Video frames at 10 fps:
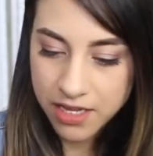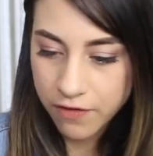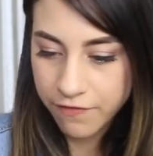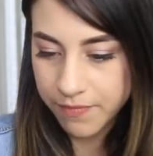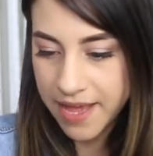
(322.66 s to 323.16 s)

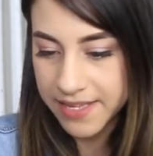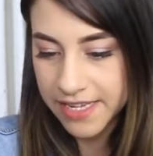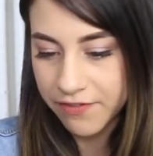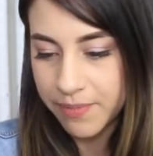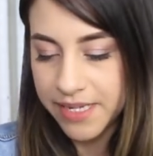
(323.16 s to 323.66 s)
cube from that
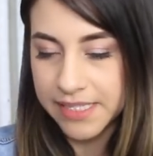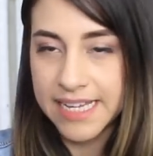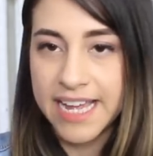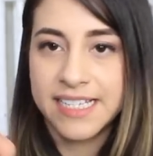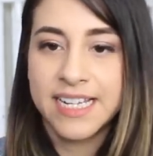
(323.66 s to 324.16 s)
seven piece
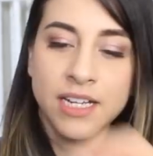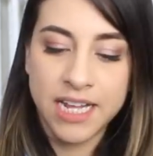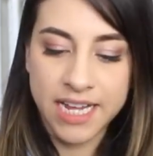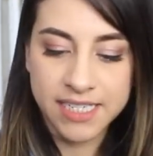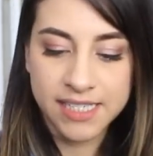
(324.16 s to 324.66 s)
set
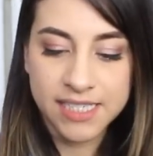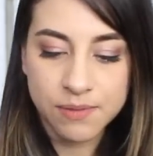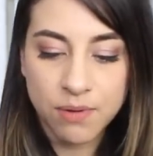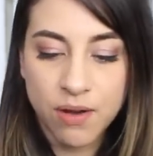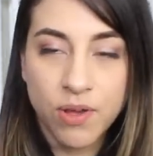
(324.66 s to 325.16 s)
is
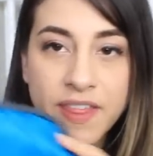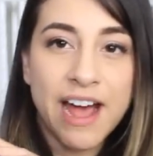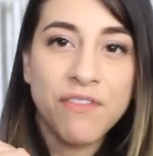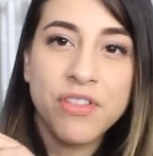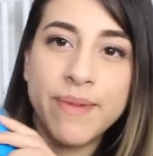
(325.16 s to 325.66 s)
this one
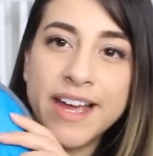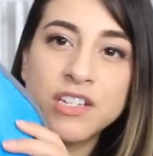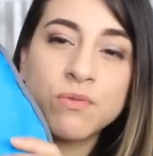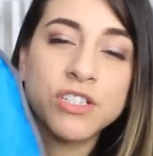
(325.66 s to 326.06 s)
without the mesh,